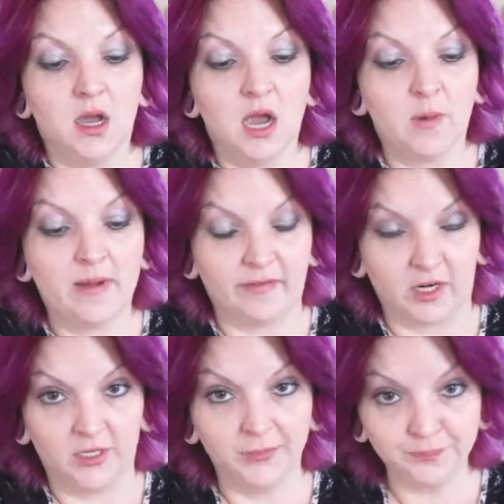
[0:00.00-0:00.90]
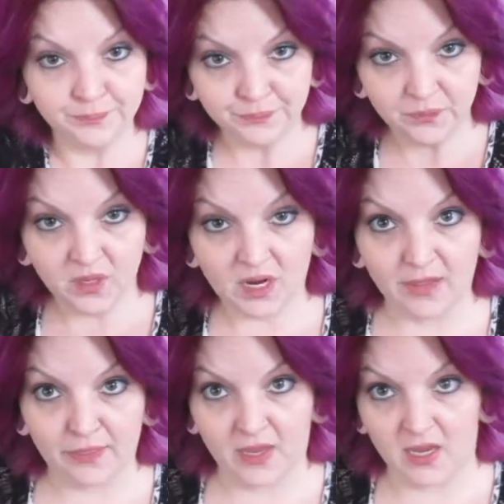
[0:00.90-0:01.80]
However,
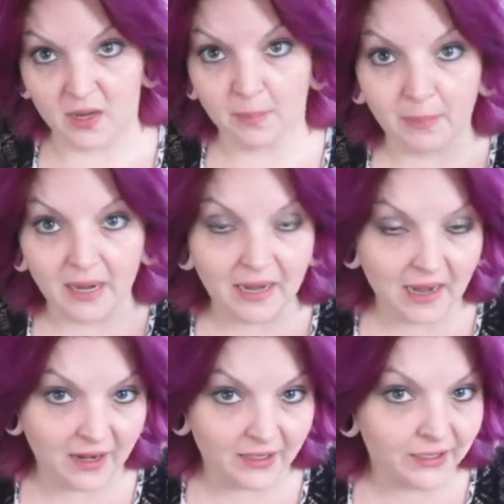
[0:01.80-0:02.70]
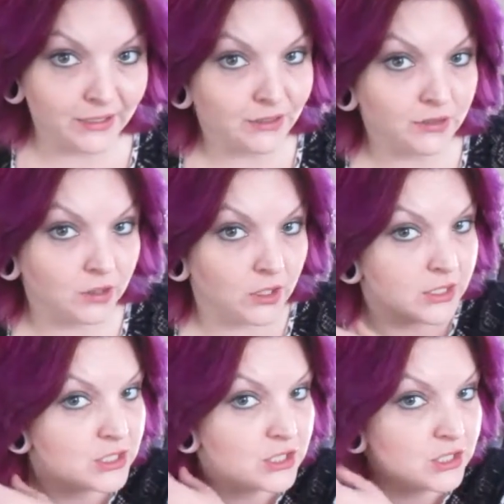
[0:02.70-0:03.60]
I think my hair
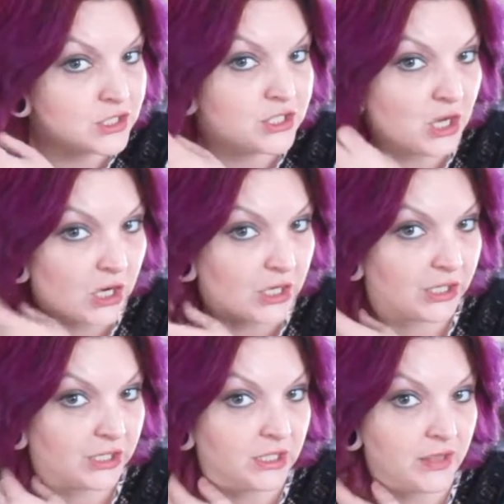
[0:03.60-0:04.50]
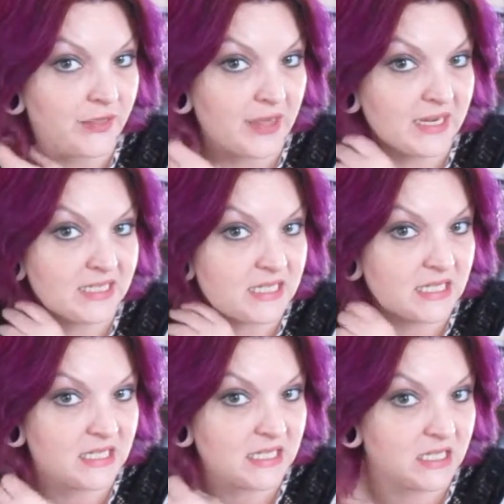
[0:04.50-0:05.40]
looks darker than it
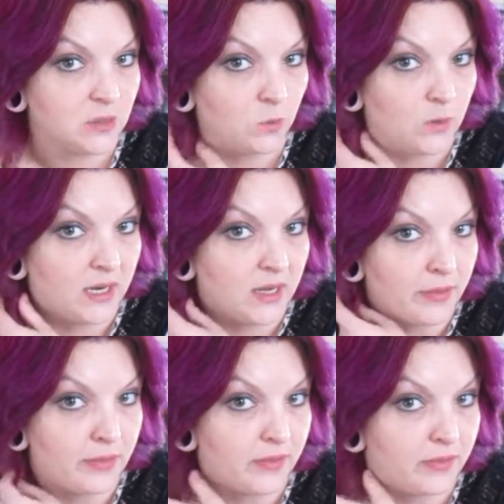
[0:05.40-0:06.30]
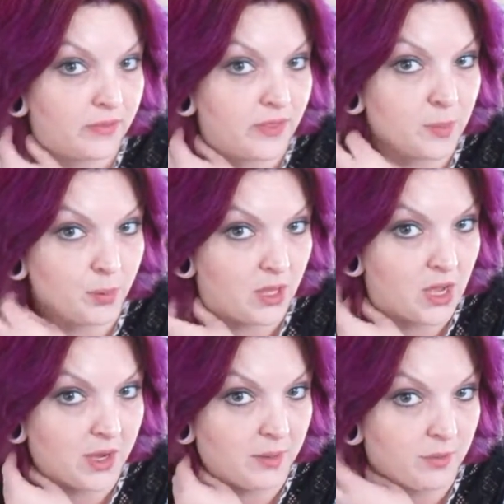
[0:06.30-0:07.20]
did with the
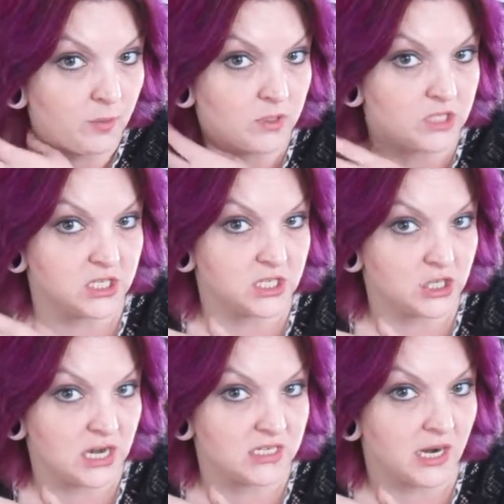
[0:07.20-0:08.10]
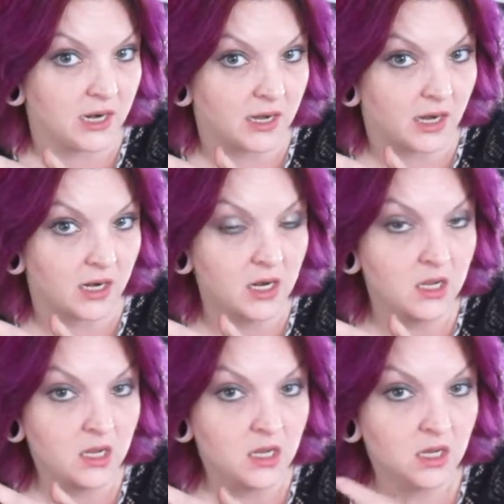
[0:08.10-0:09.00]
Plum, which is a shade darker.
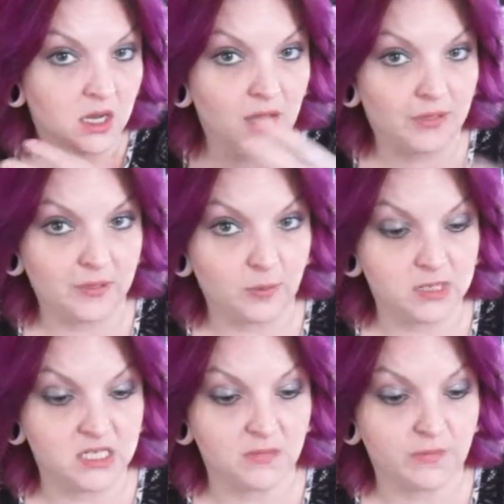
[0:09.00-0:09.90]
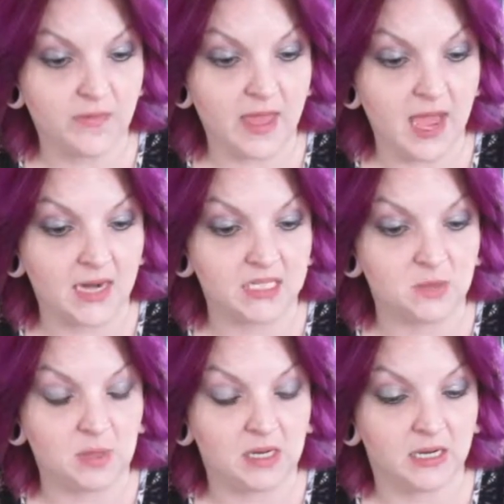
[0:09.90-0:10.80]
I think the reason for that
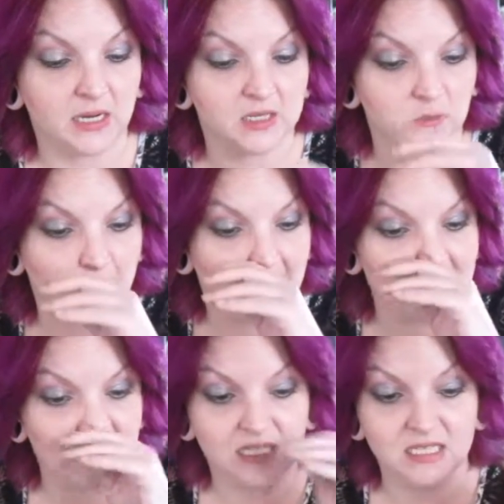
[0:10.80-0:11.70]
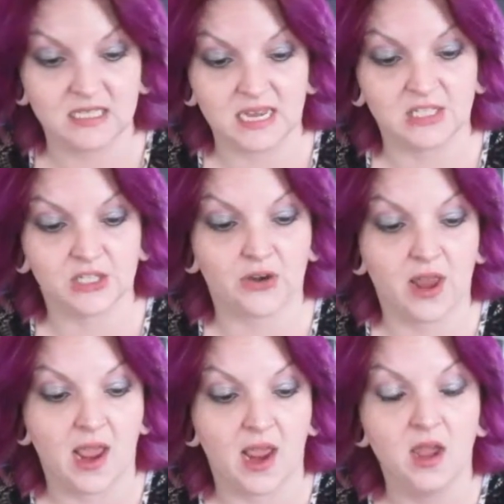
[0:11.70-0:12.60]
is because when I did this
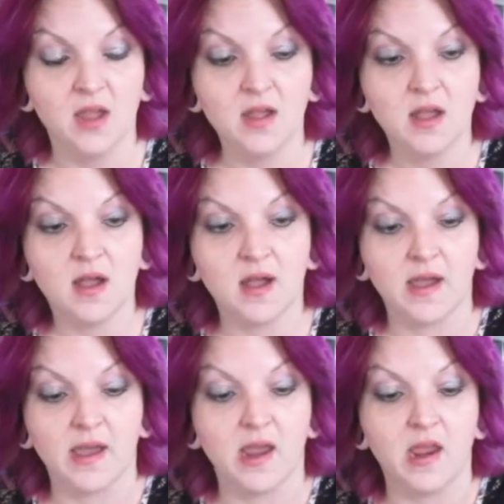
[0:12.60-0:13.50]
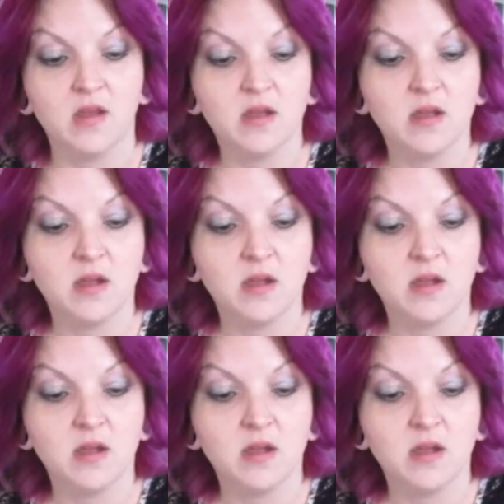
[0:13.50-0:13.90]
yesterday, I